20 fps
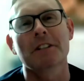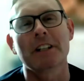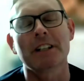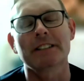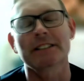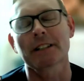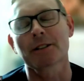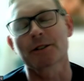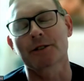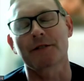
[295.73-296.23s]

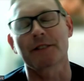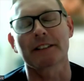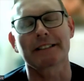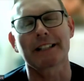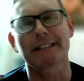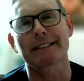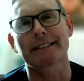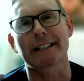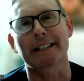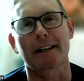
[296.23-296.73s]
It sounds
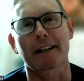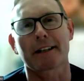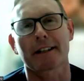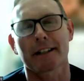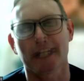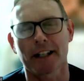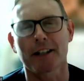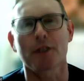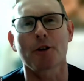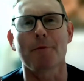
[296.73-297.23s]
fantastic.
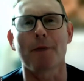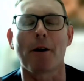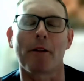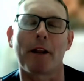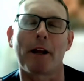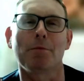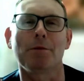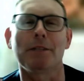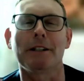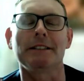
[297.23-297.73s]
Can I come
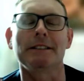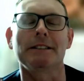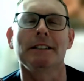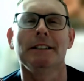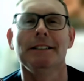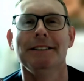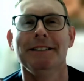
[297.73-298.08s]
out there, please?